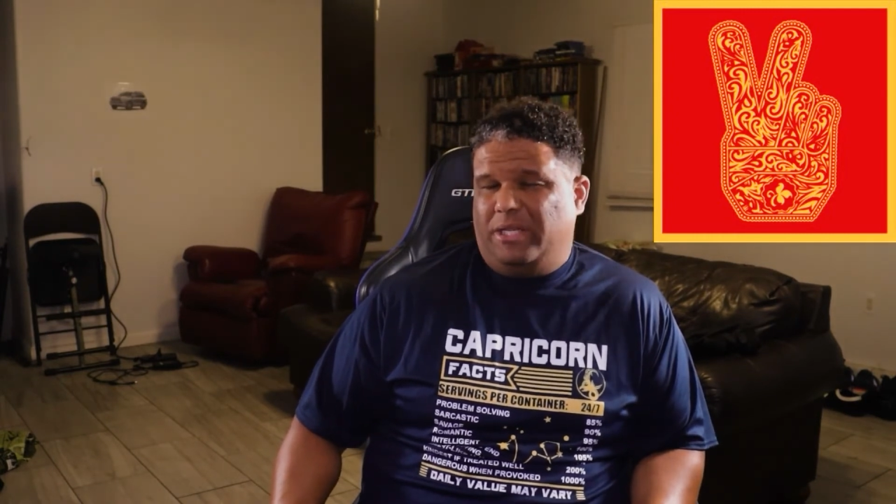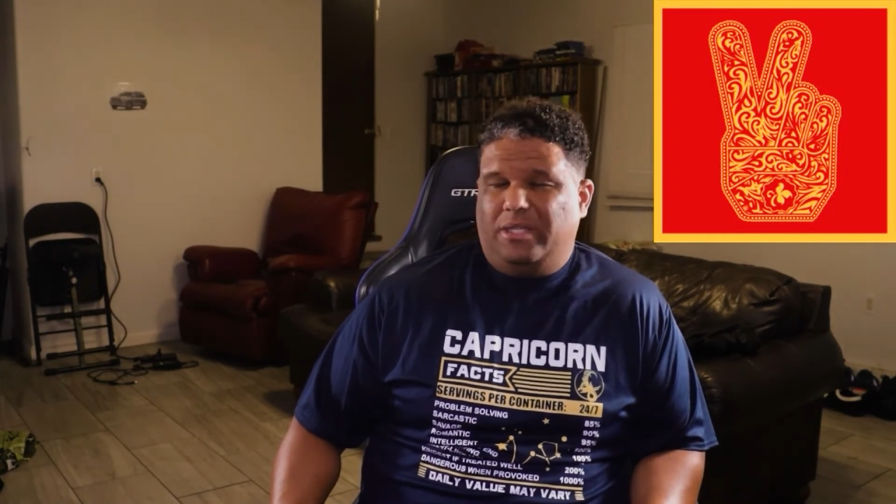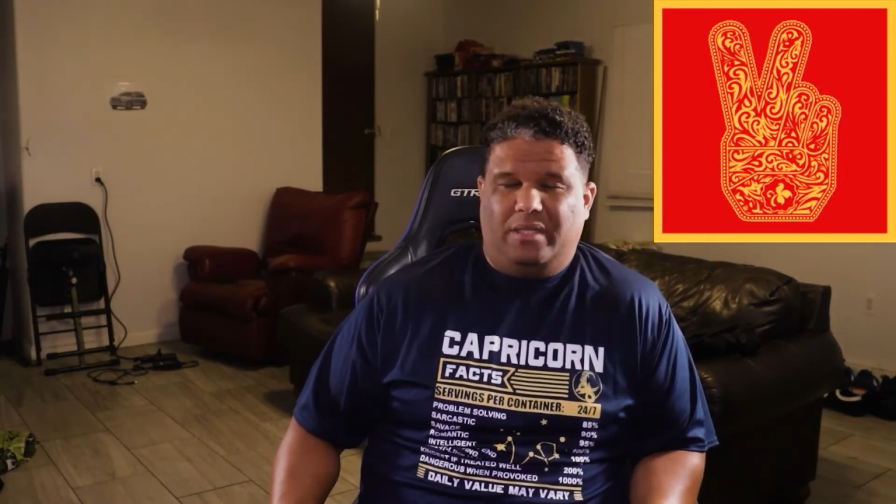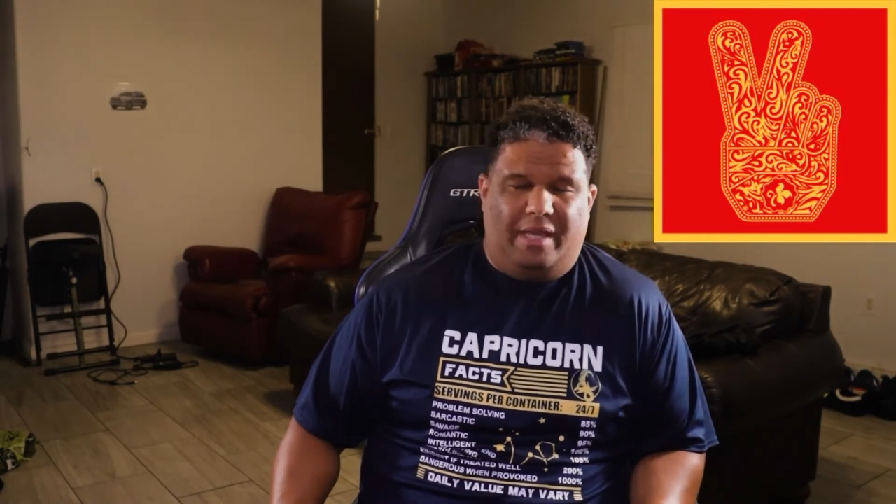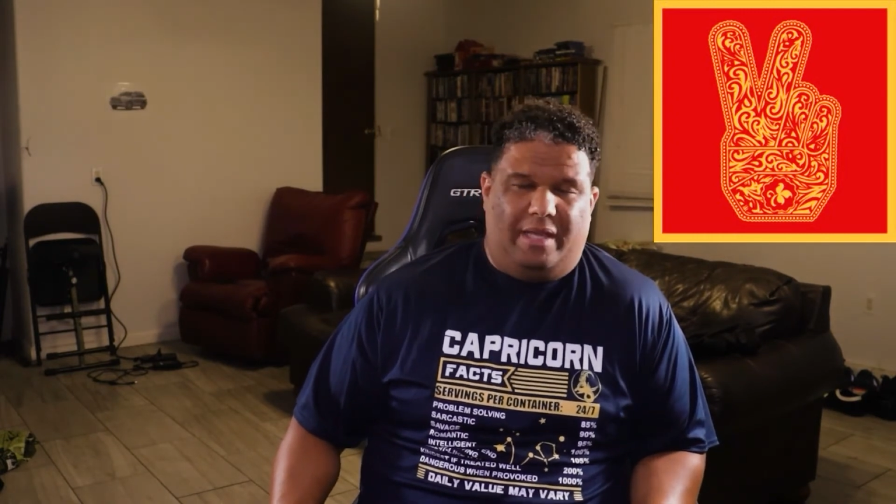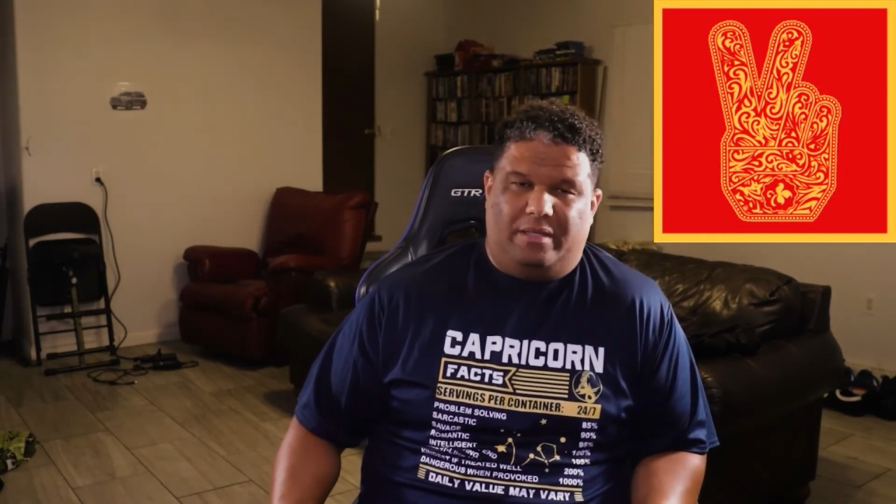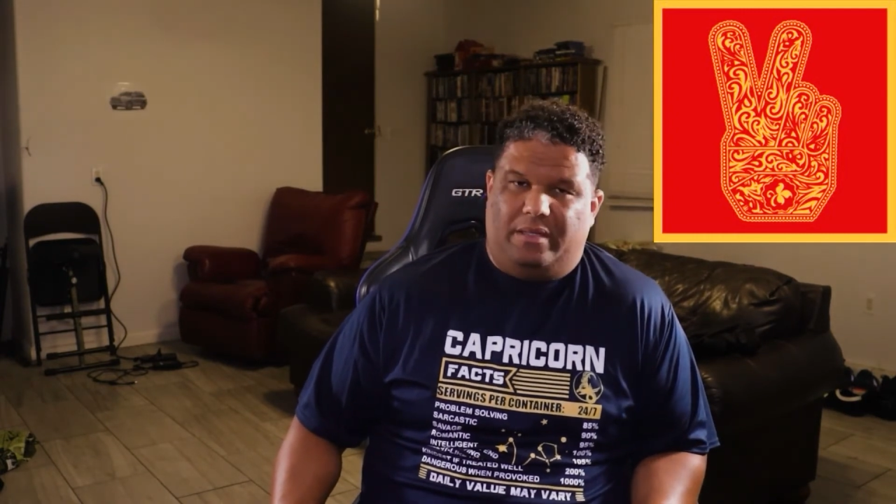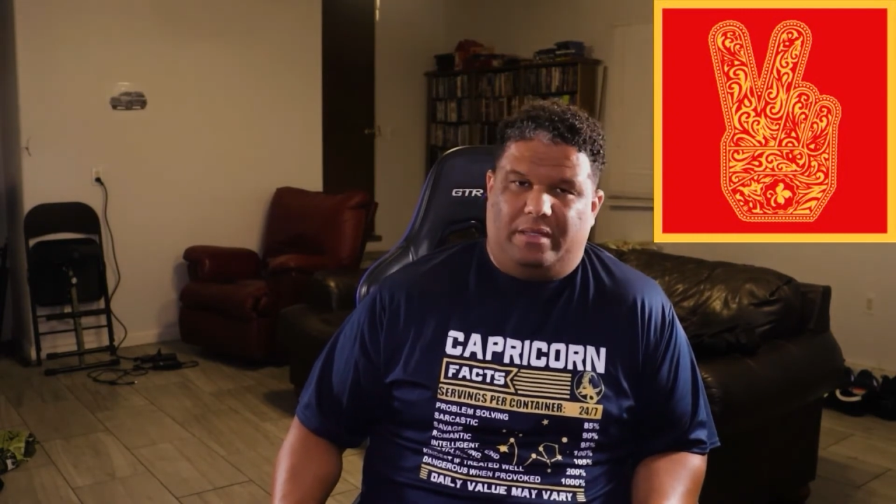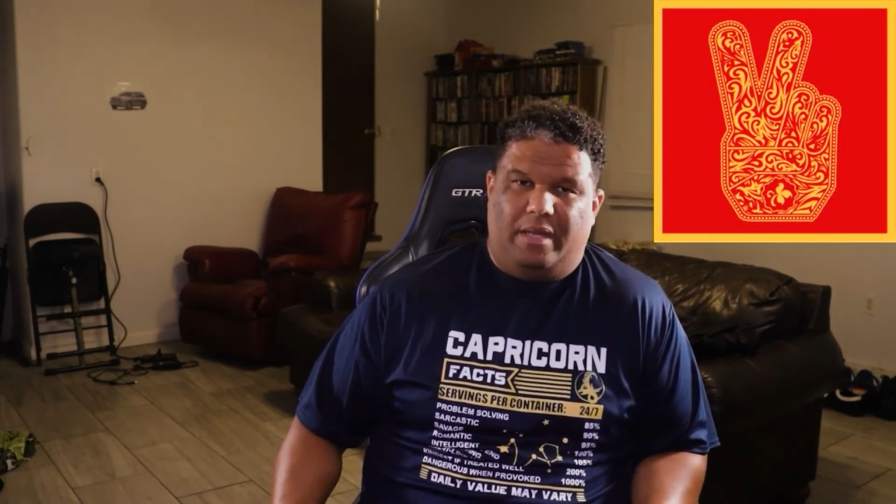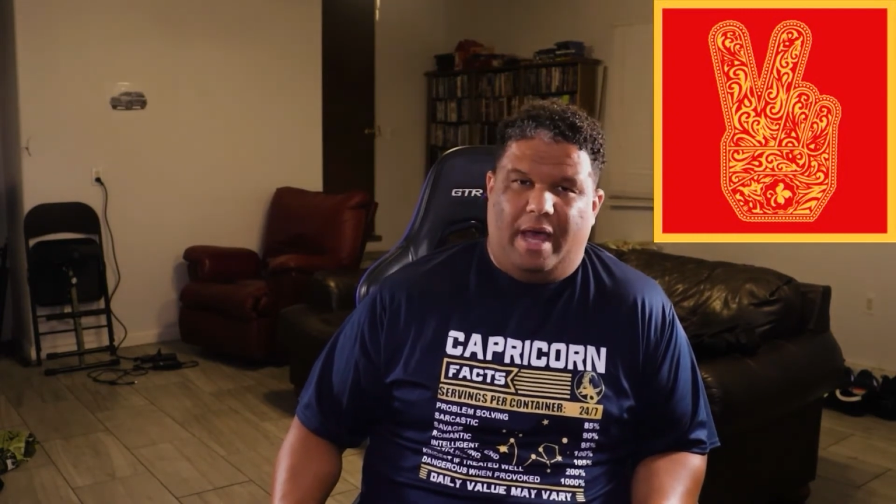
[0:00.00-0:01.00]
I just think it's
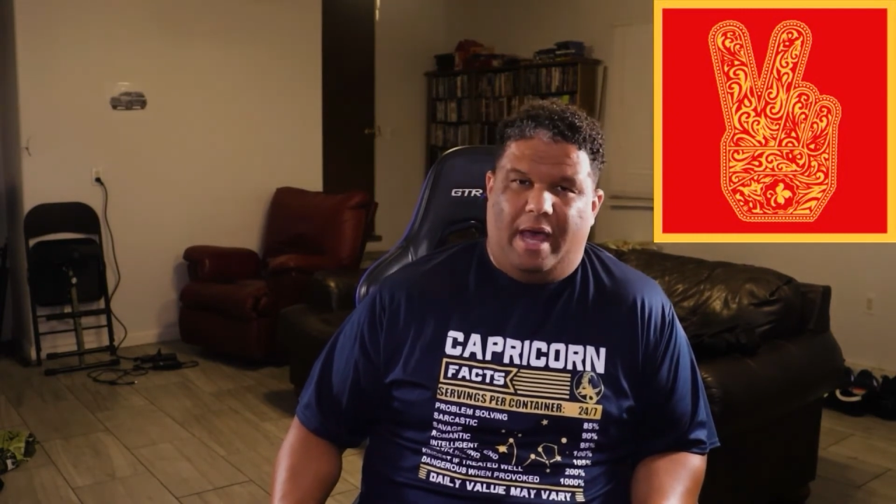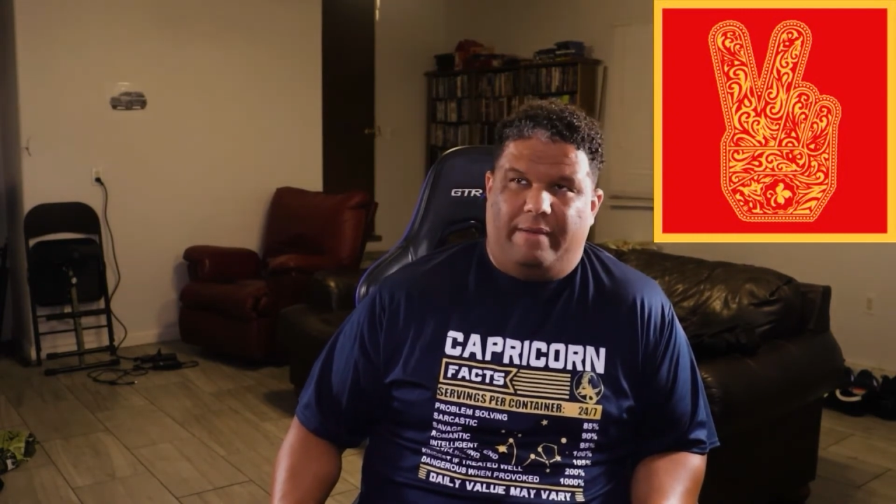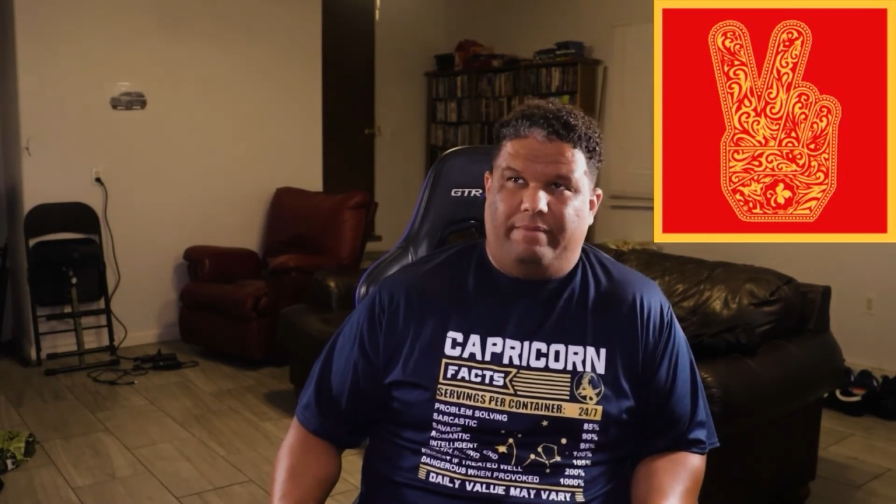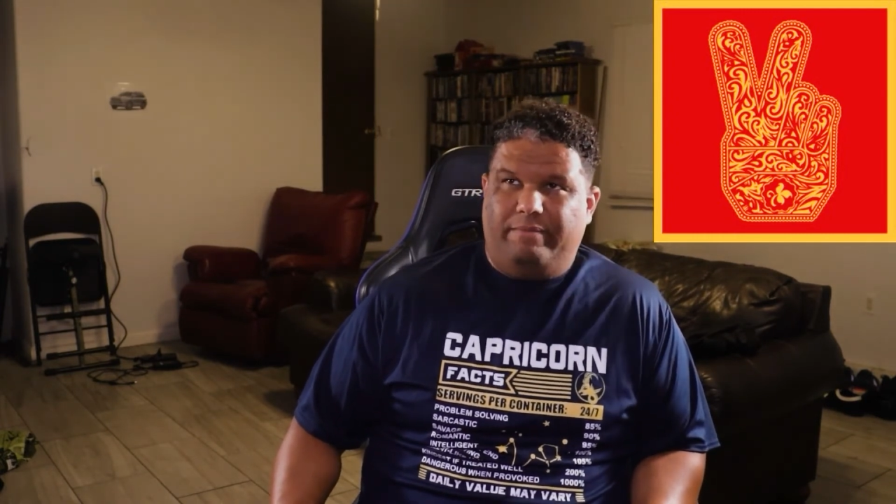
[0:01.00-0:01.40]
just not.